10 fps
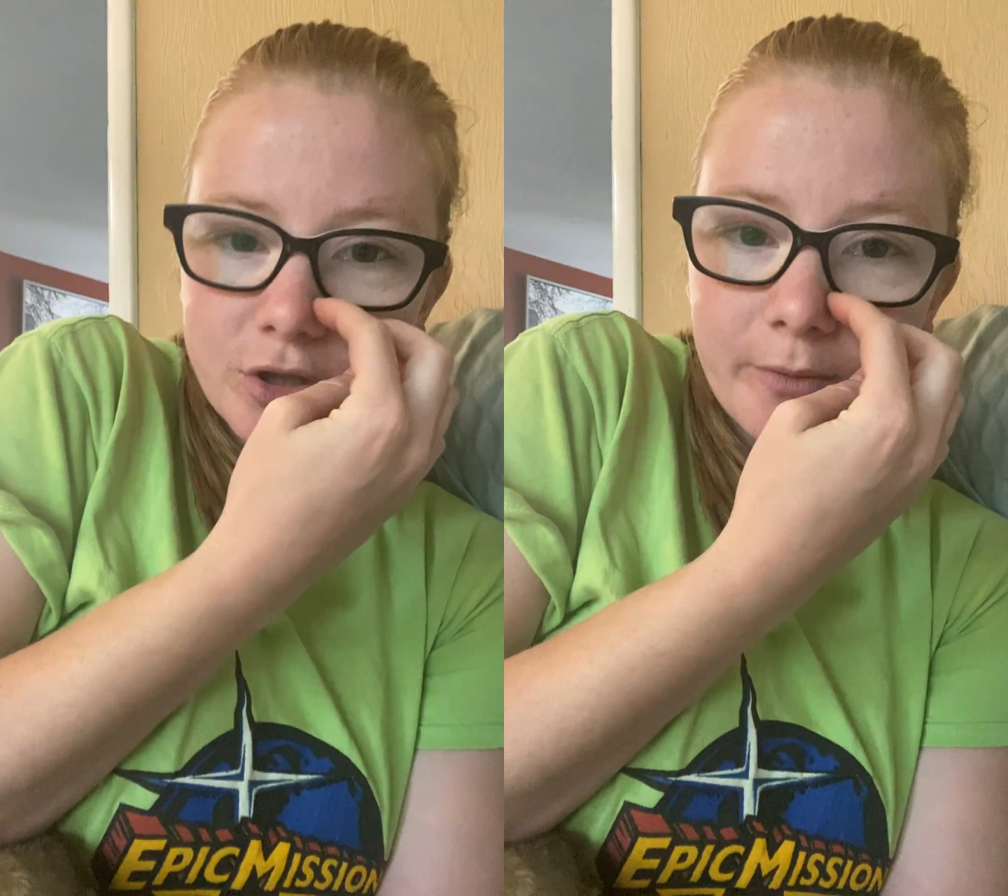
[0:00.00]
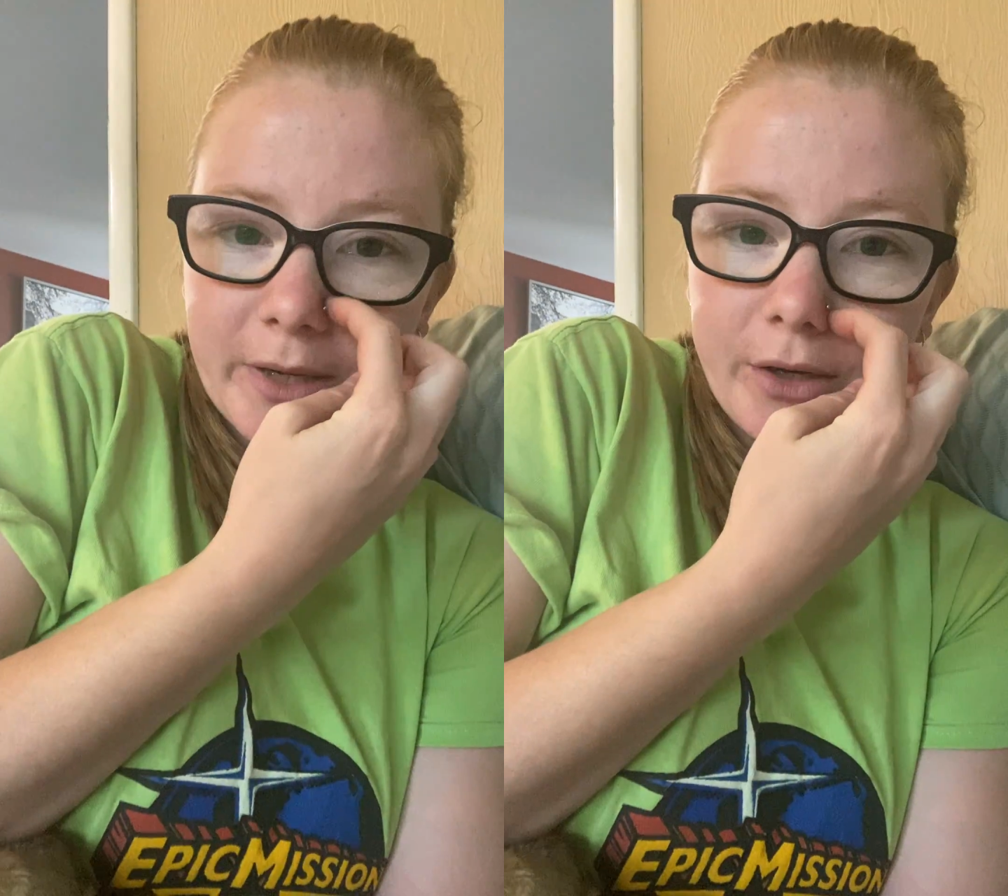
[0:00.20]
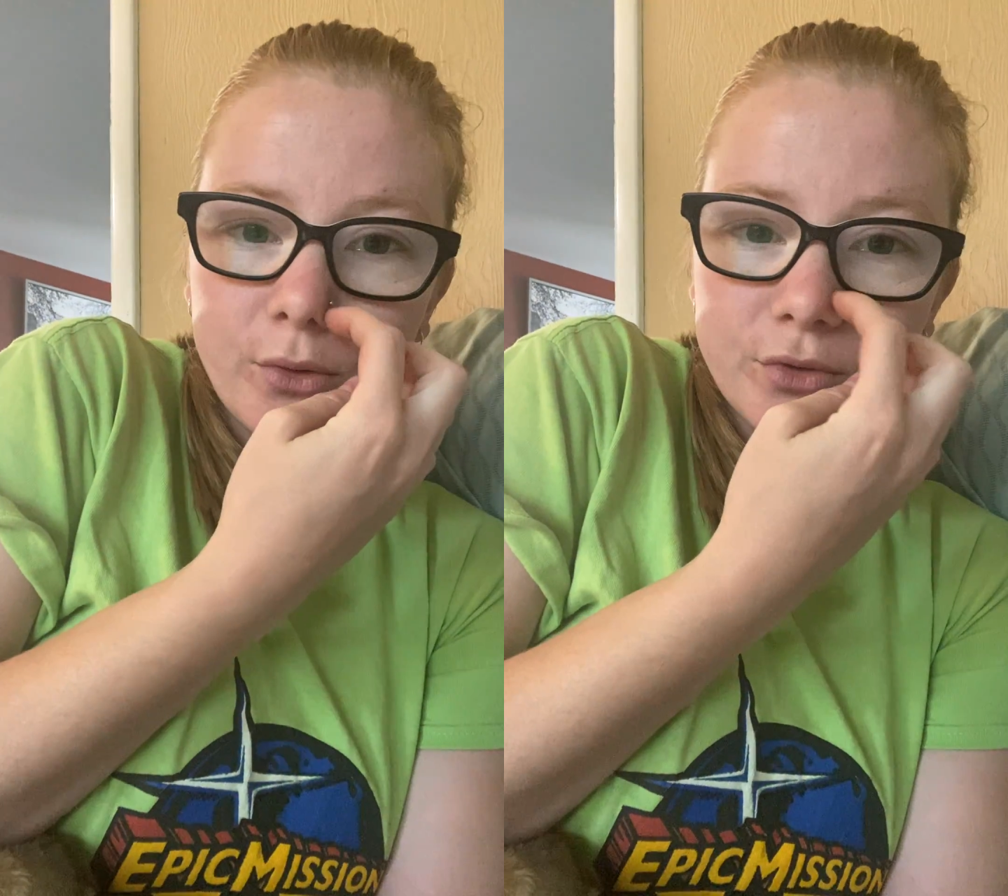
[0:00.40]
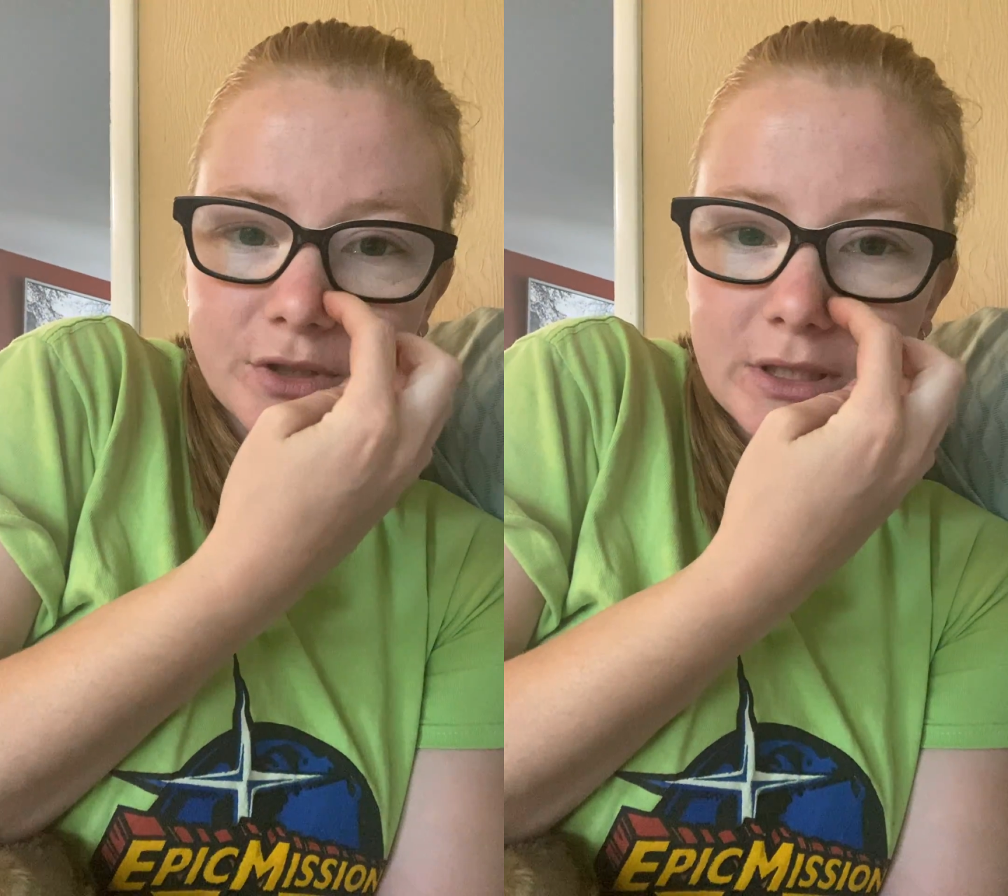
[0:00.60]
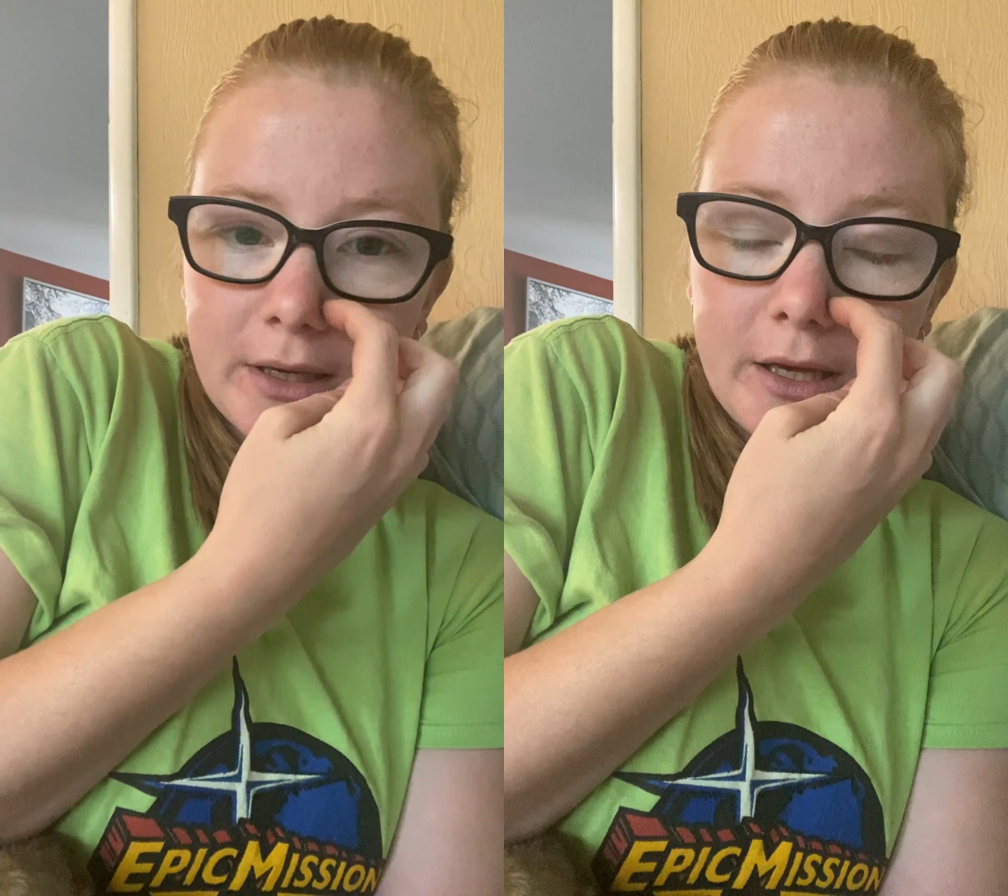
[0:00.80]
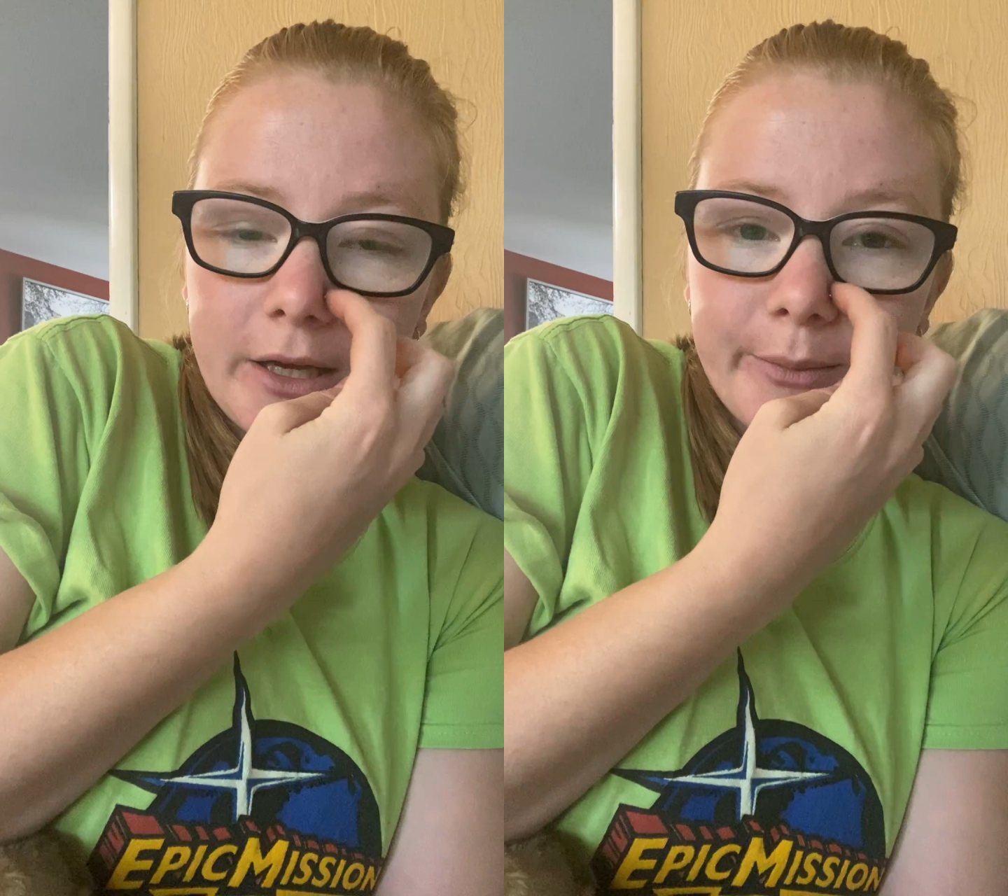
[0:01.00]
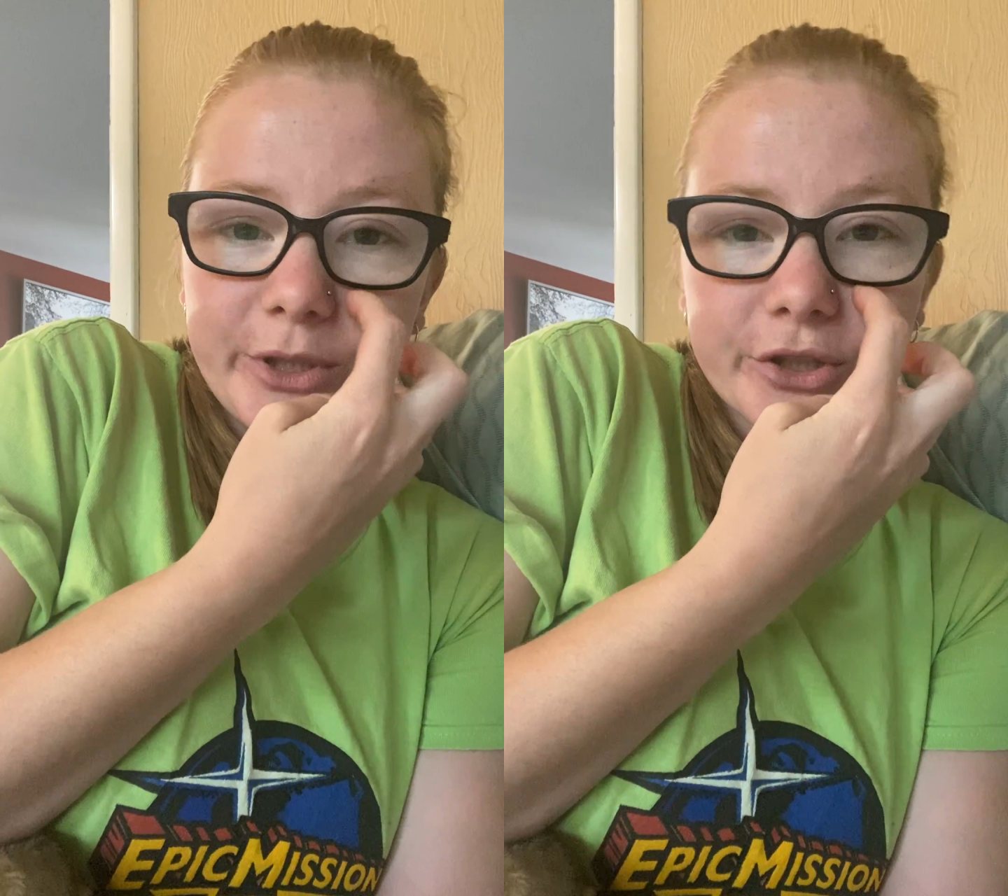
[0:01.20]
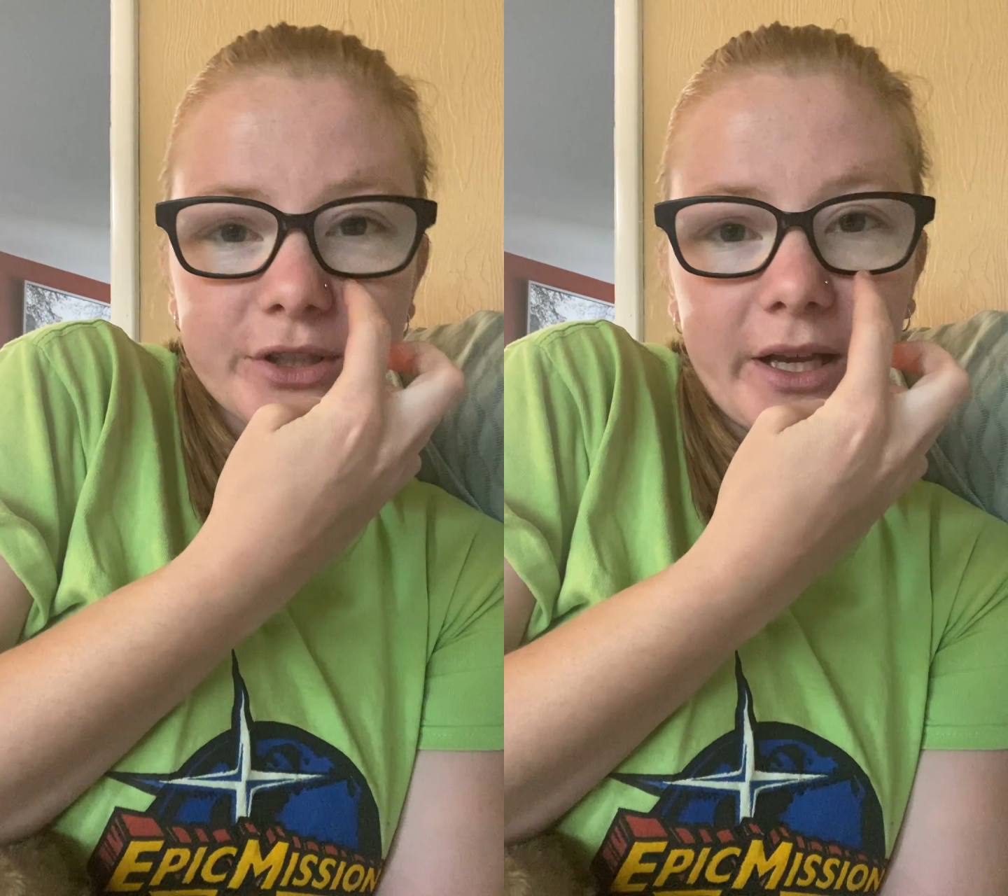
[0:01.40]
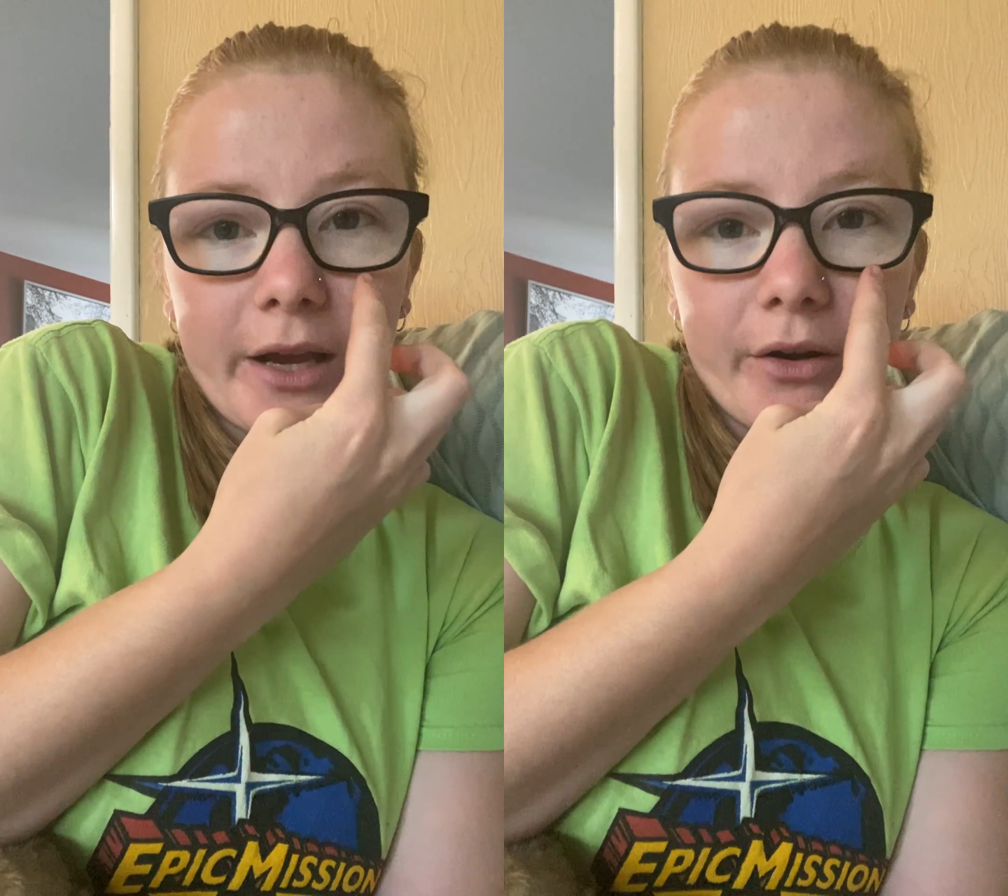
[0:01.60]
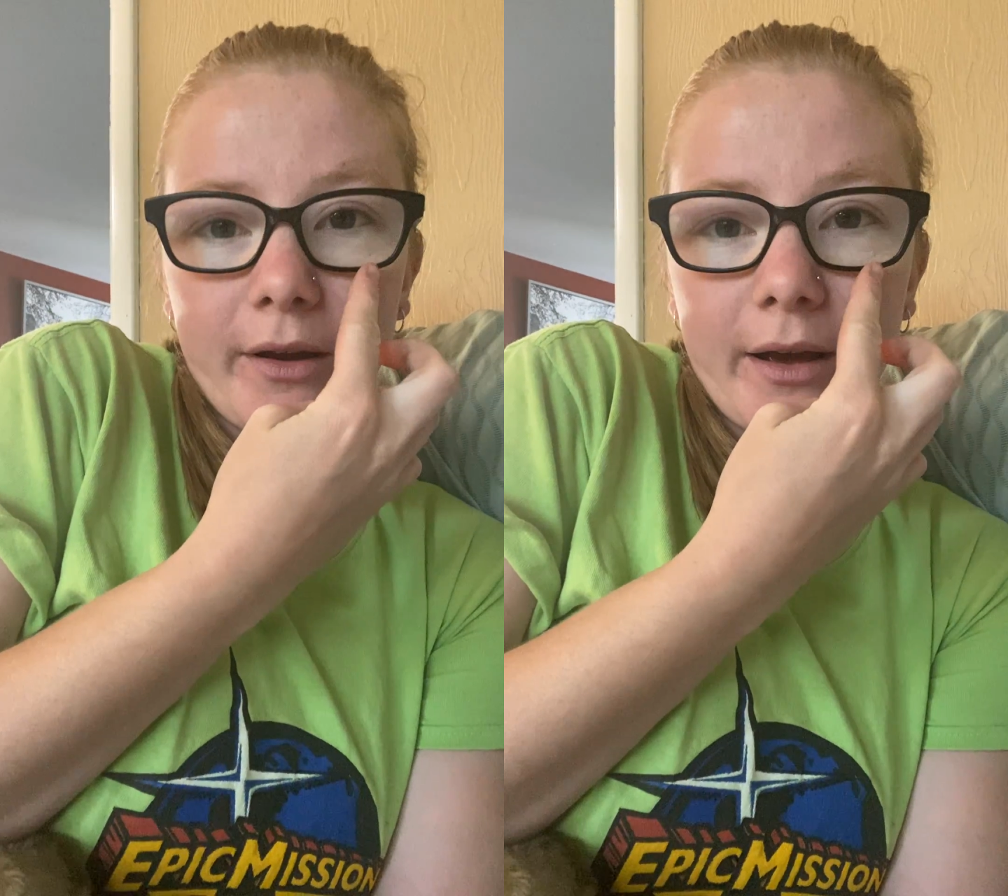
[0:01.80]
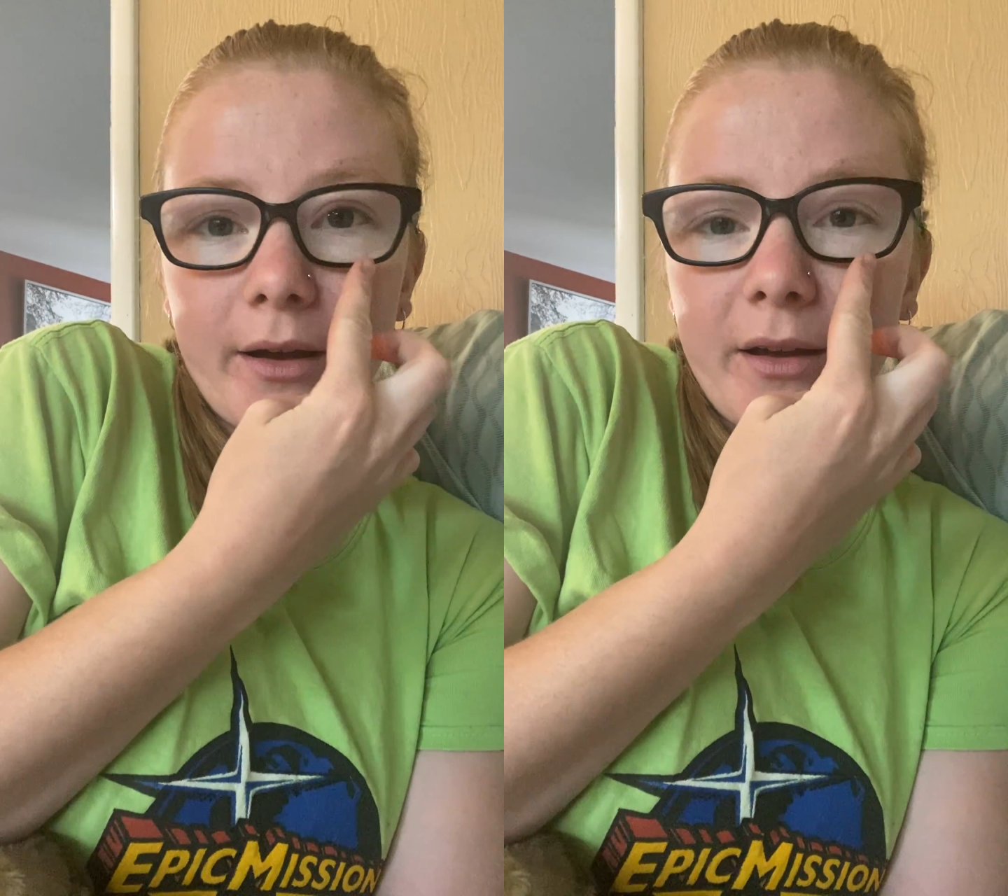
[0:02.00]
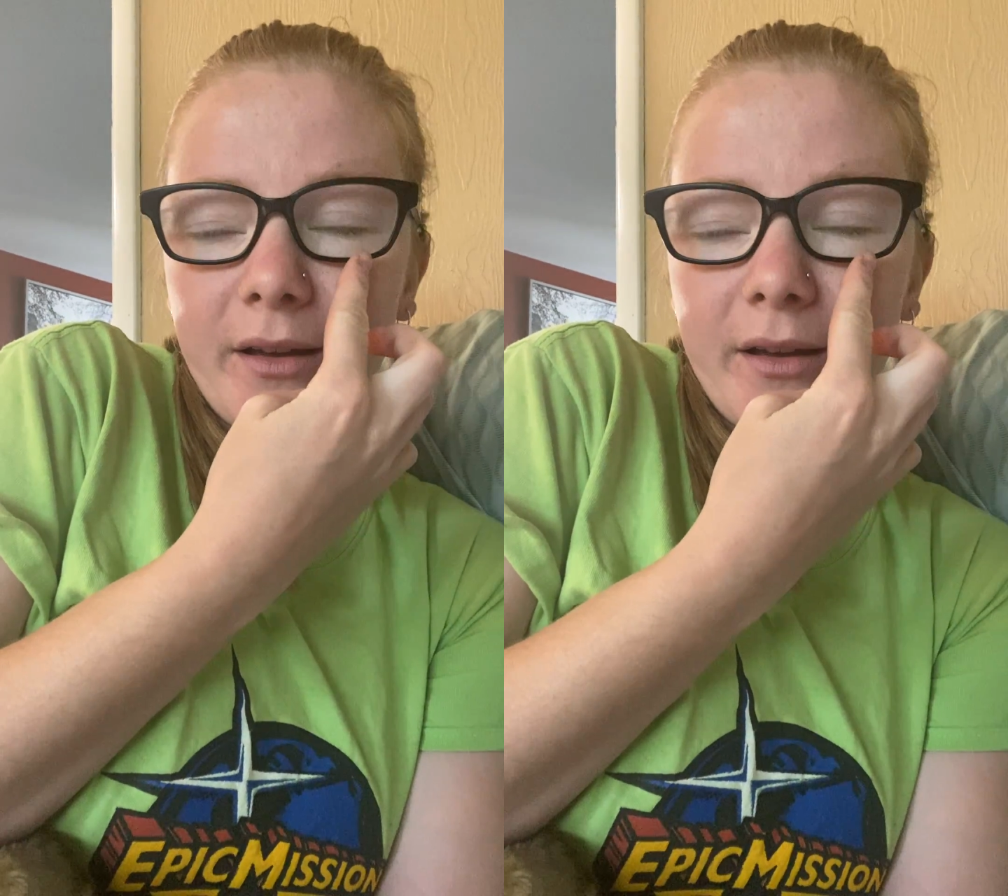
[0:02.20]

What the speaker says: on my nose piercing area.